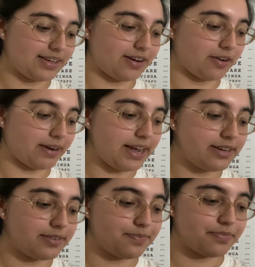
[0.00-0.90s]
Alright,
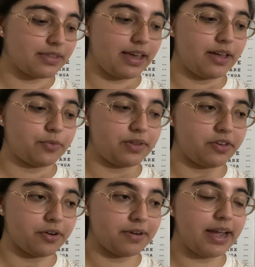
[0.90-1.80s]
and with
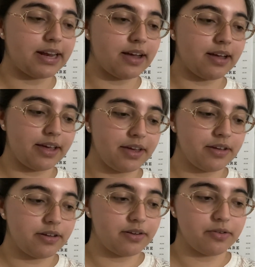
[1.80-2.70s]
your right eye,
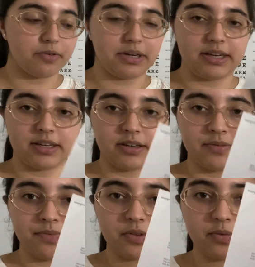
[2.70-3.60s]
read
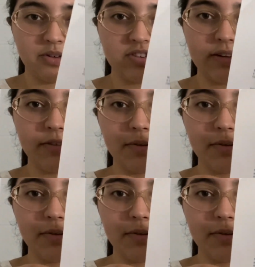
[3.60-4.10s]
whichever